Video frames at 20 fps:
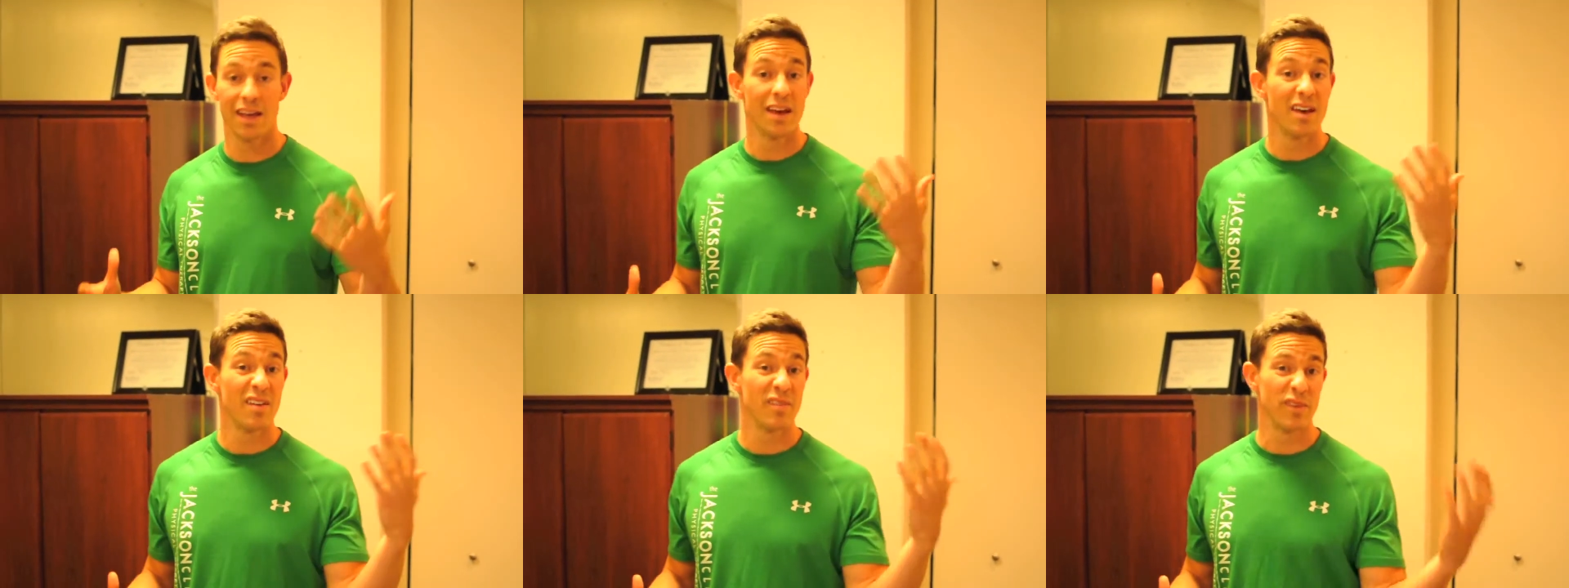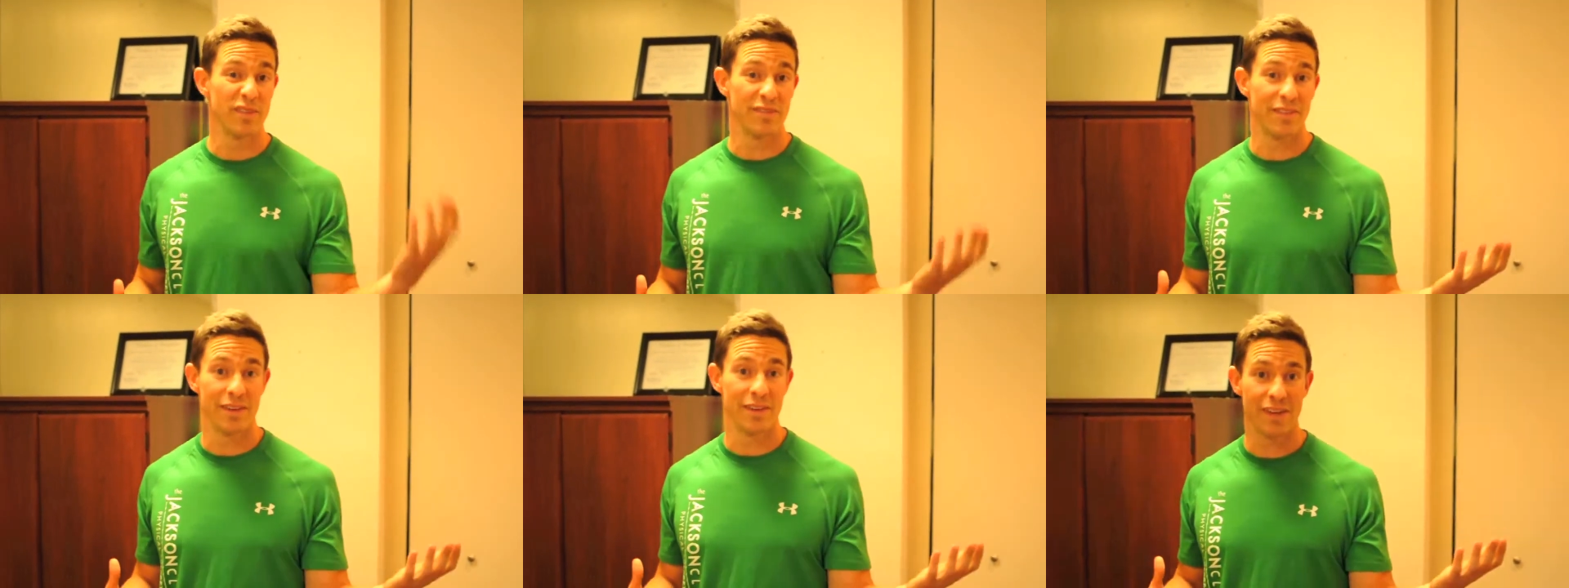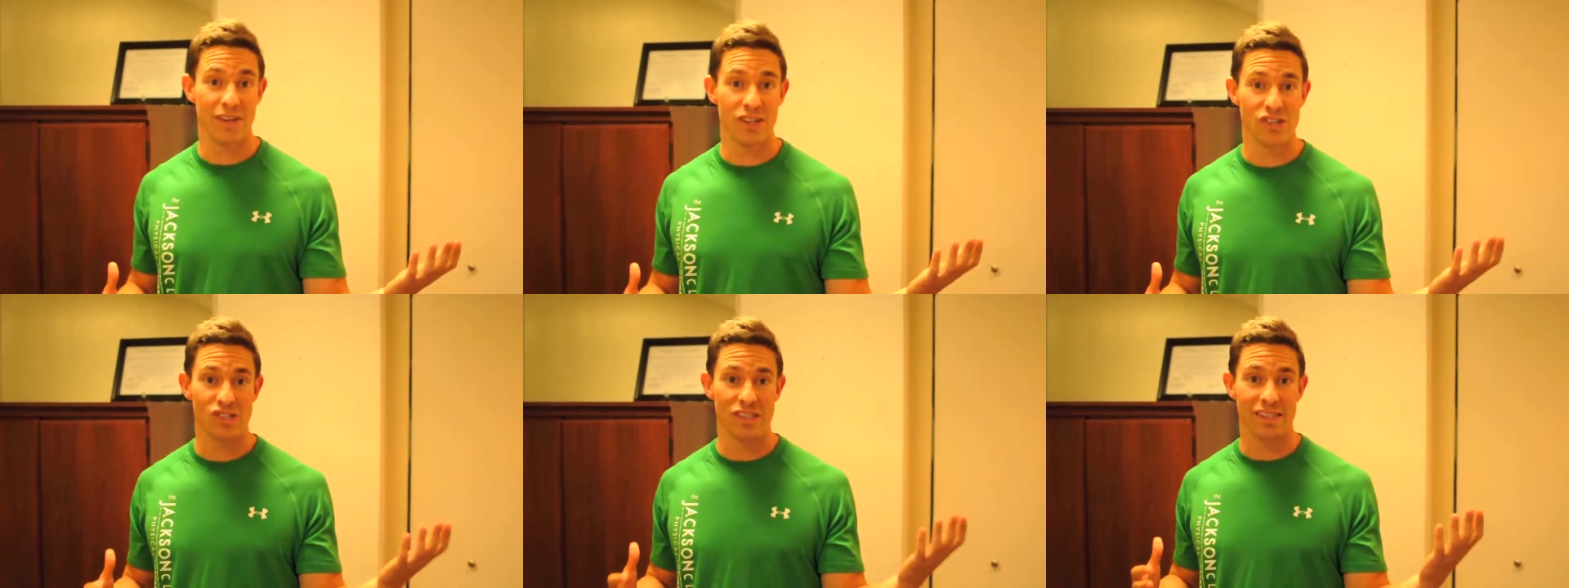If your
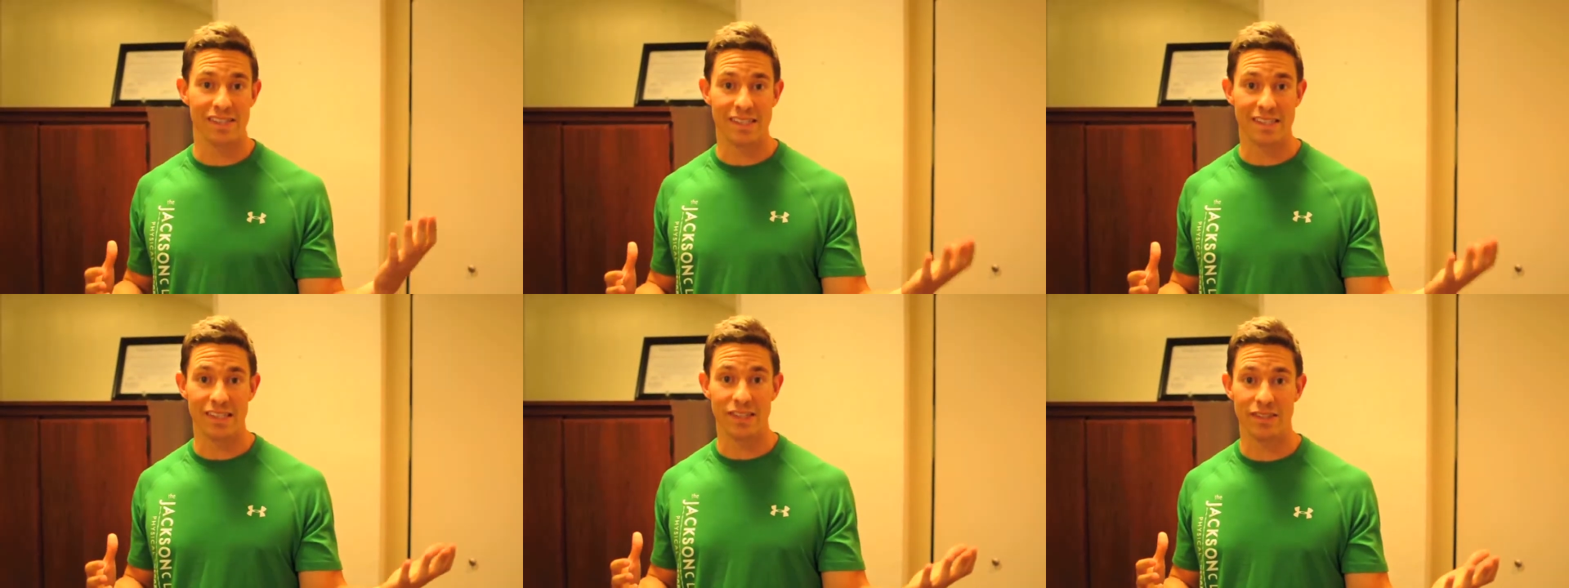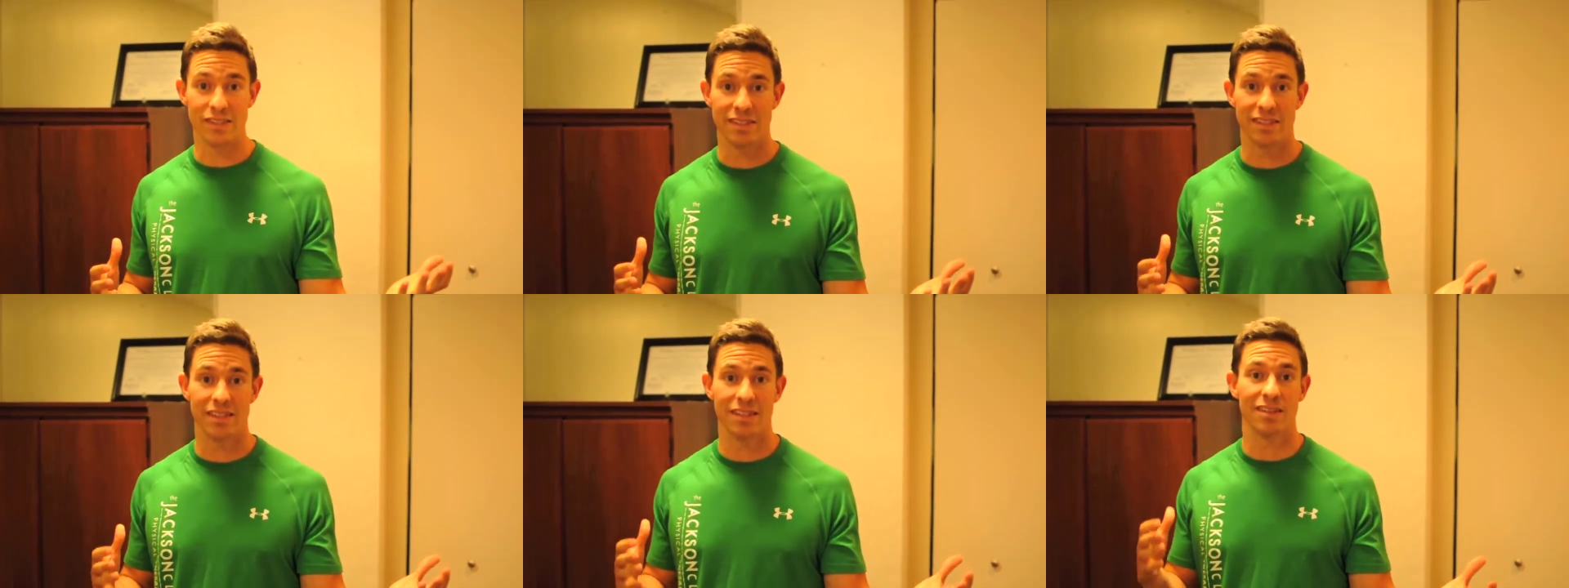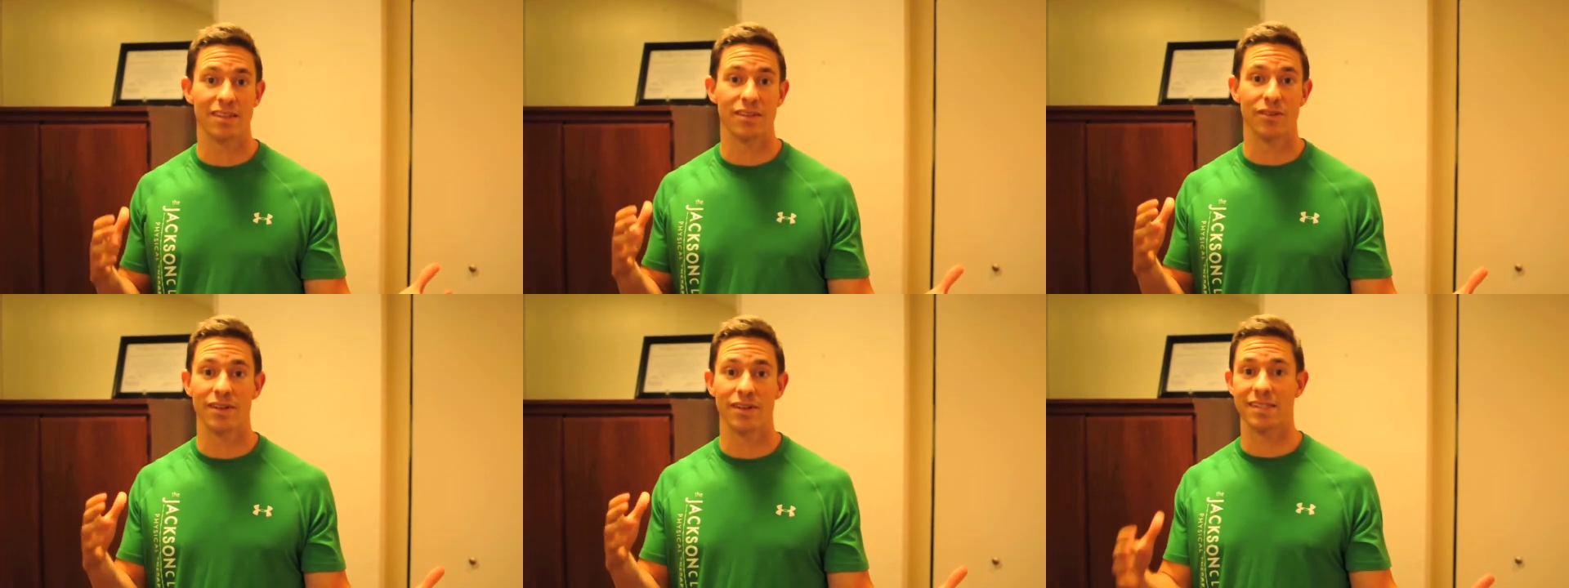foundation is tilted,
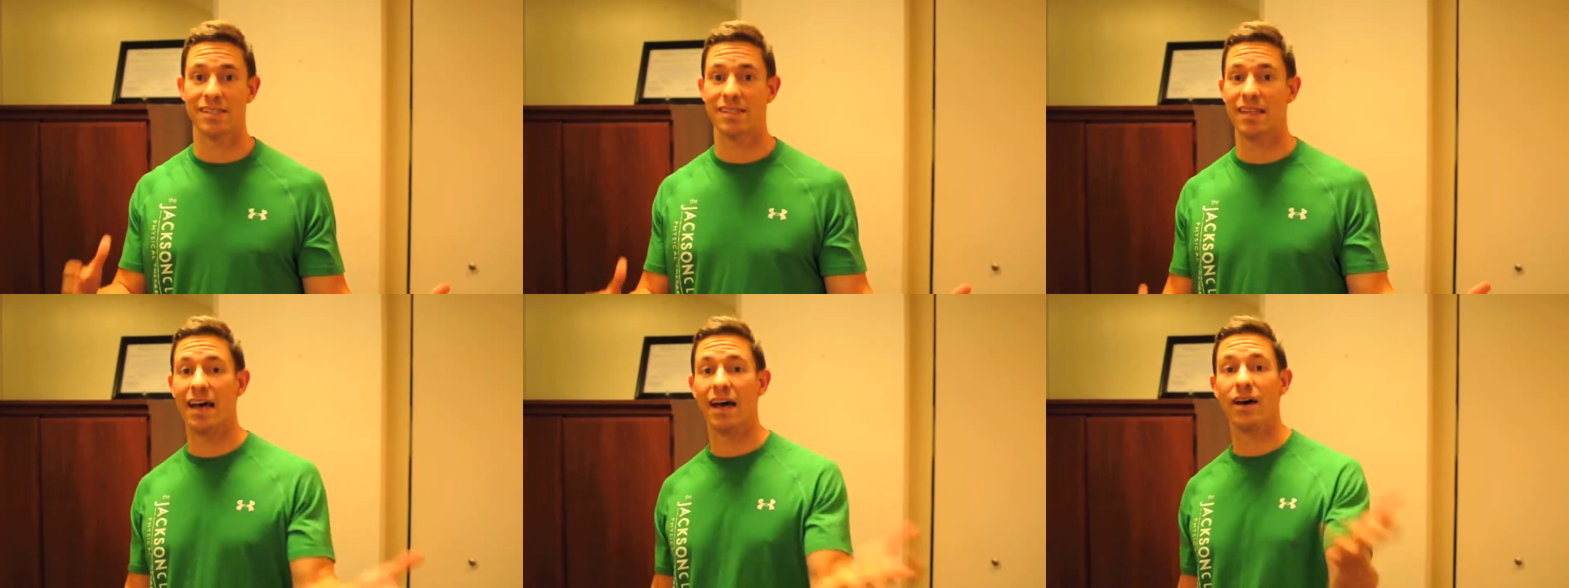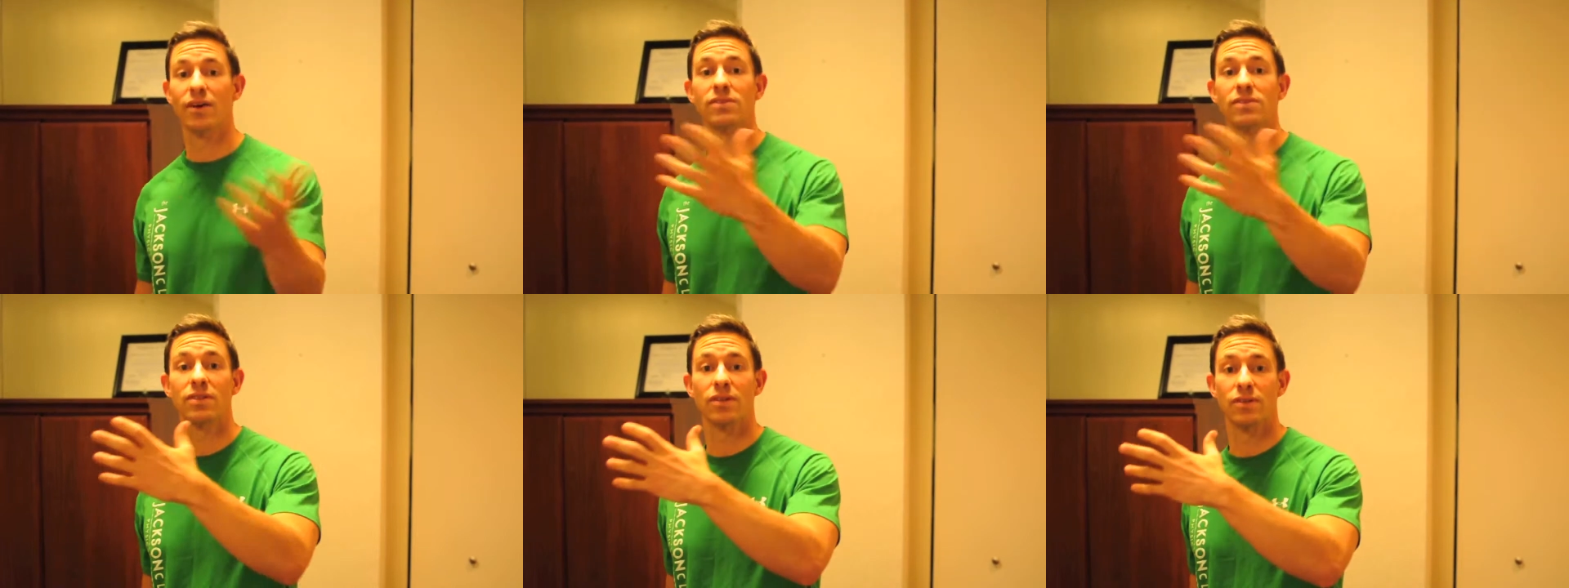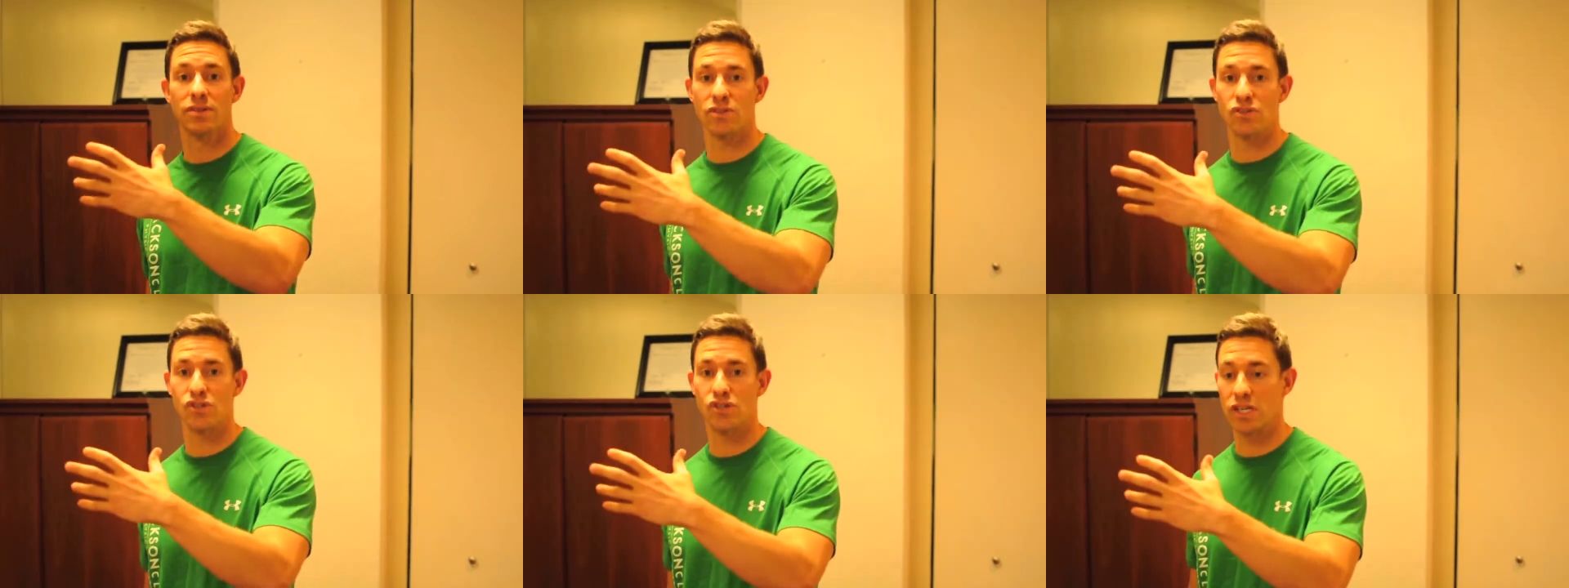the rest of the house
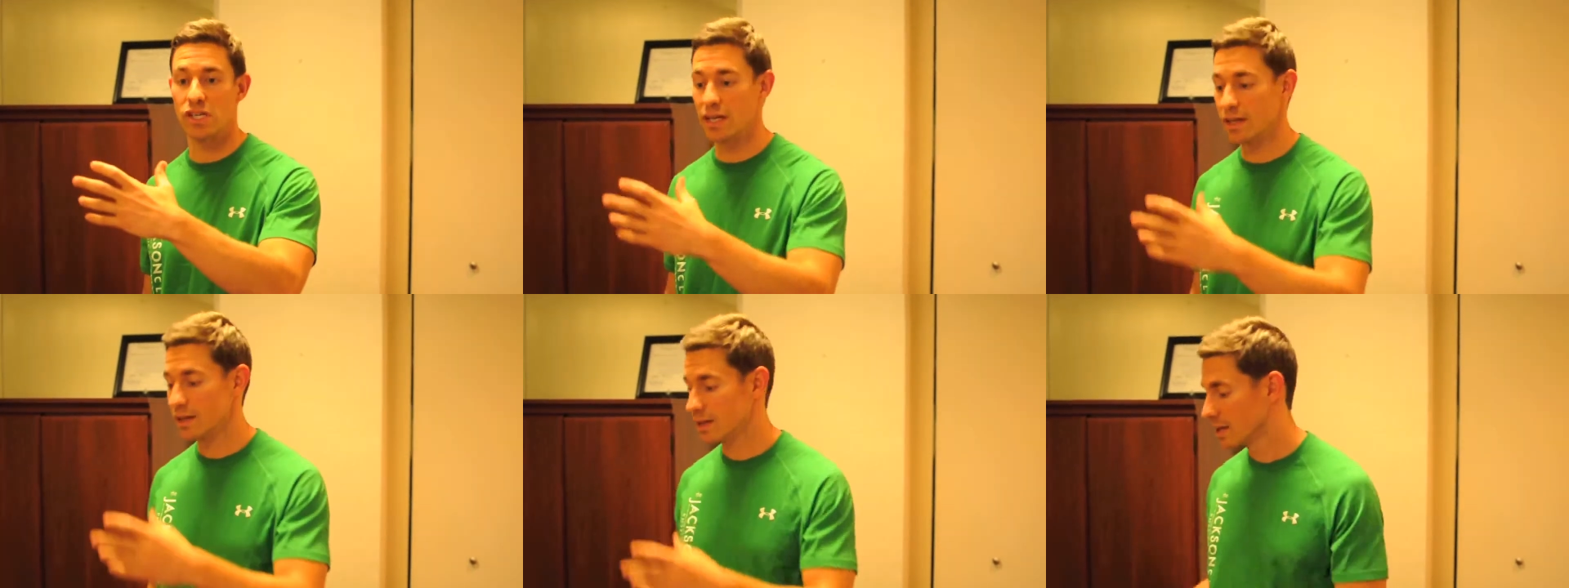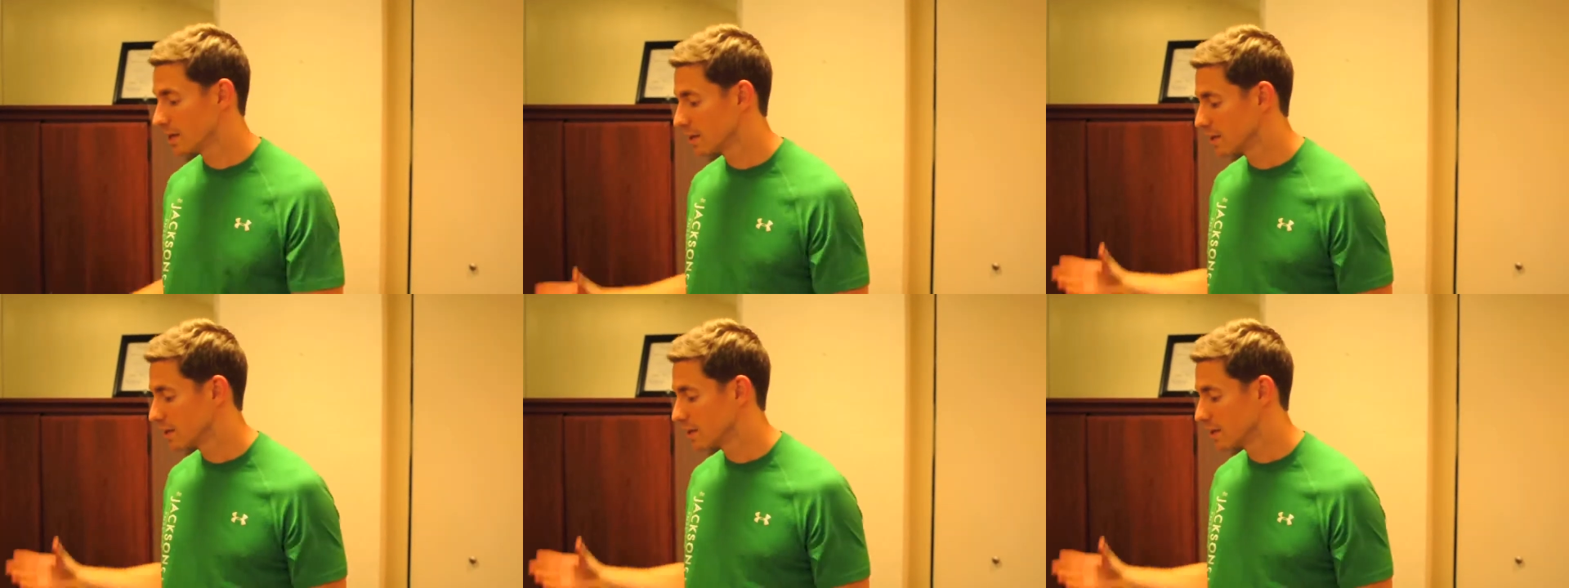goes to shit.